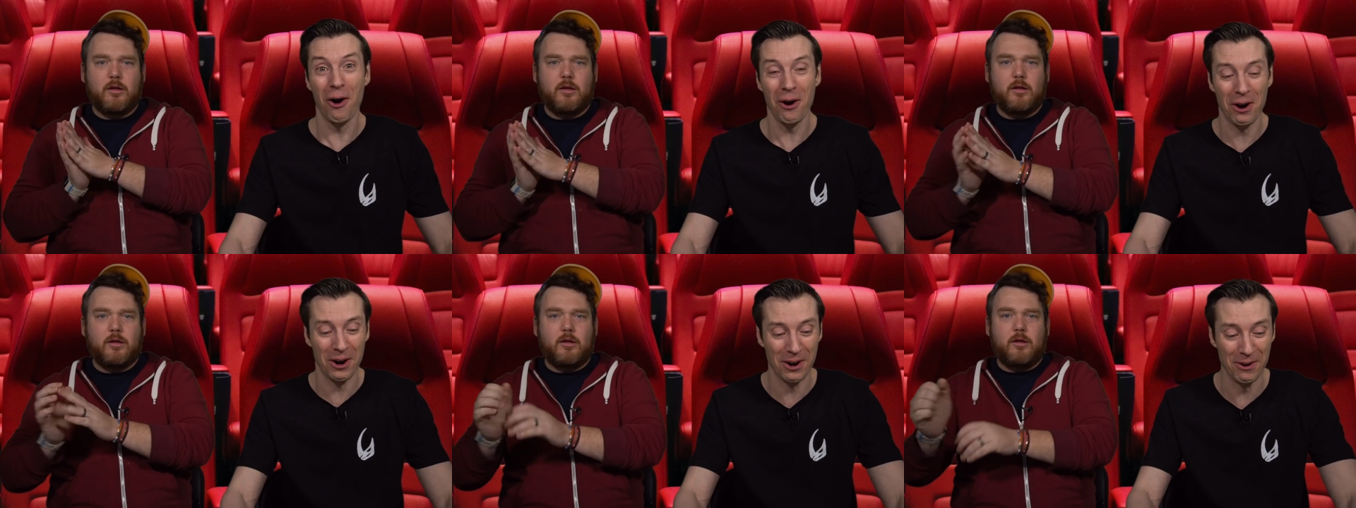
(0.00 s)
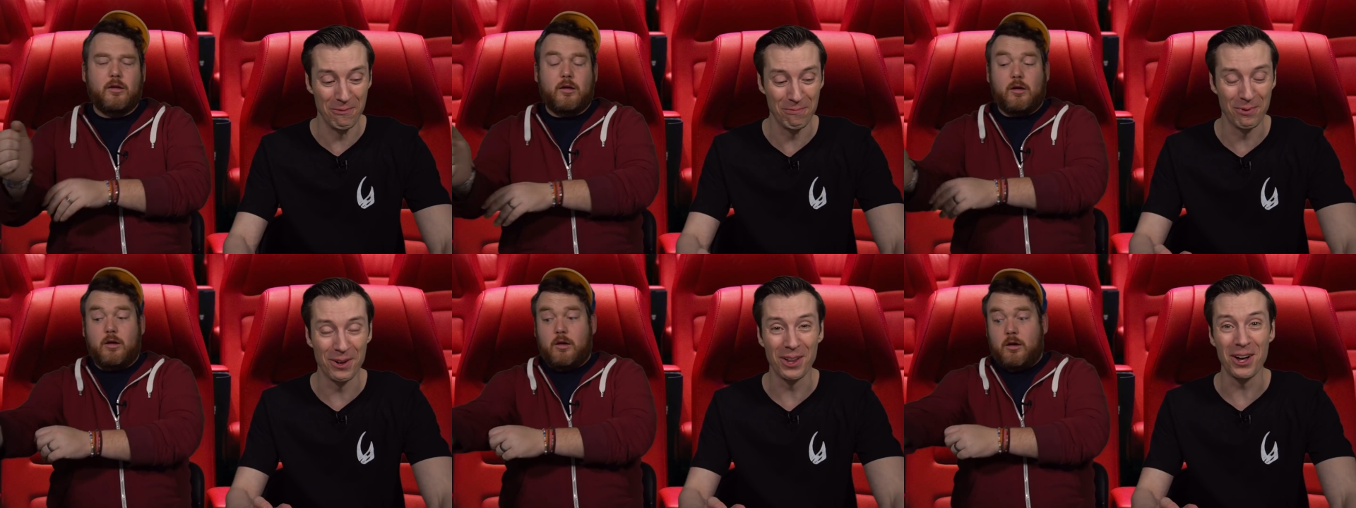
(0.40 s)
Speaker 1: he actually really
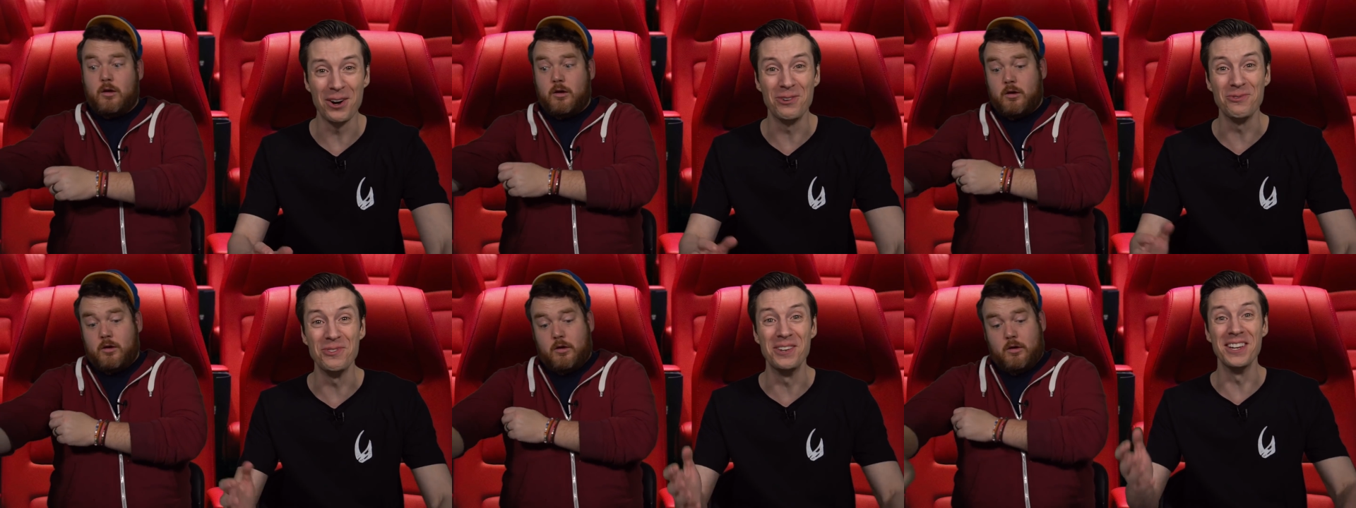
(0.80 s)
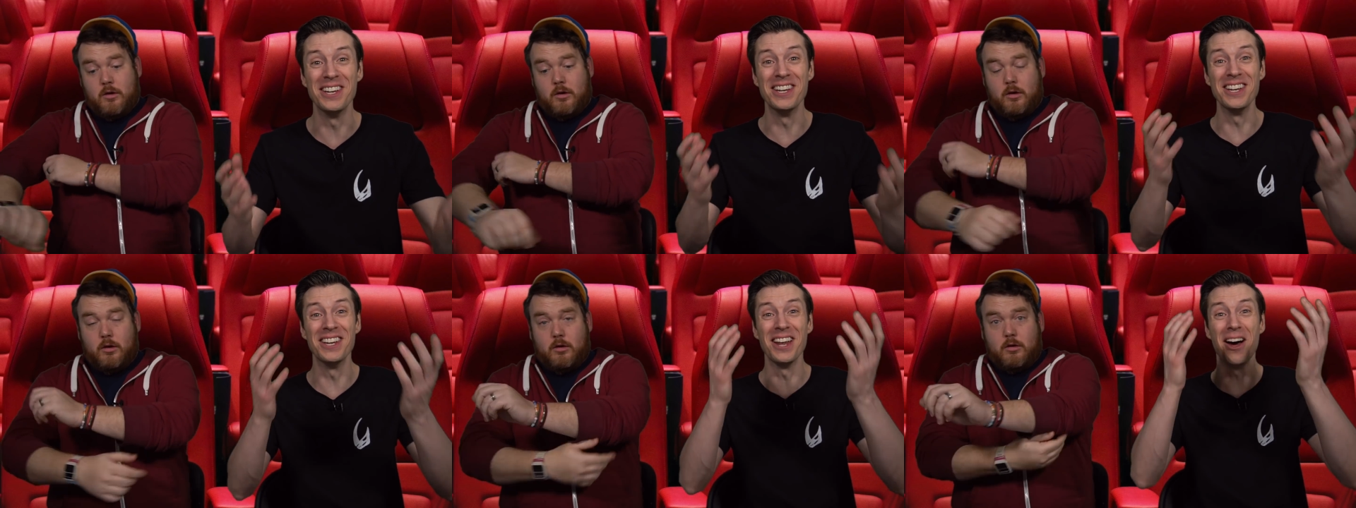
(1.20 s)
died. Oh,
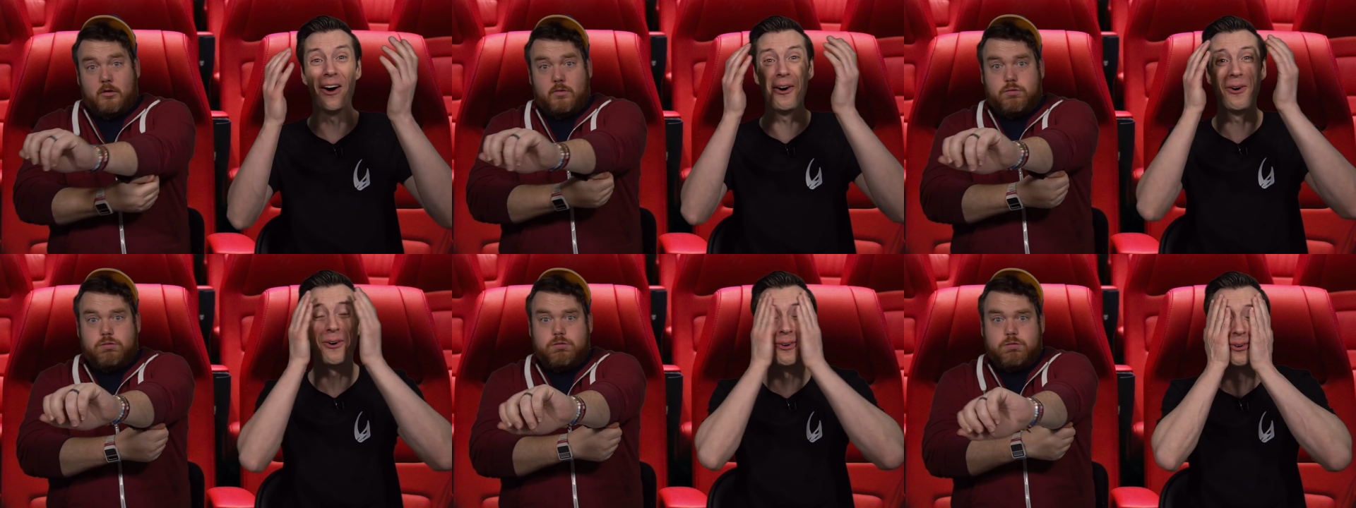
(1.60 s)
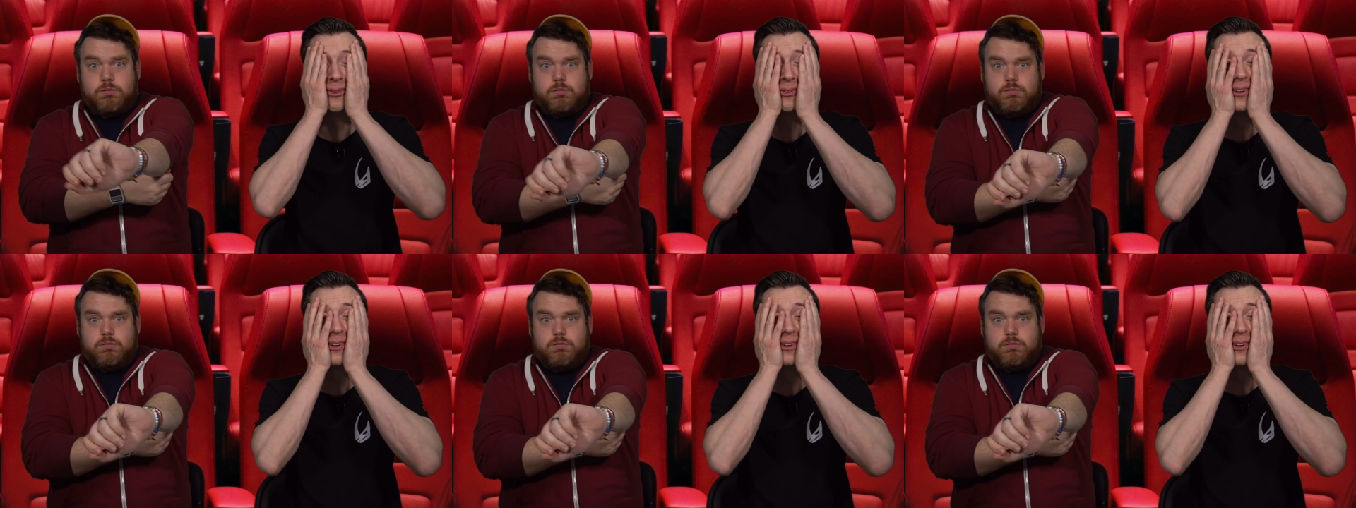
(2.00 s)
that's horrible.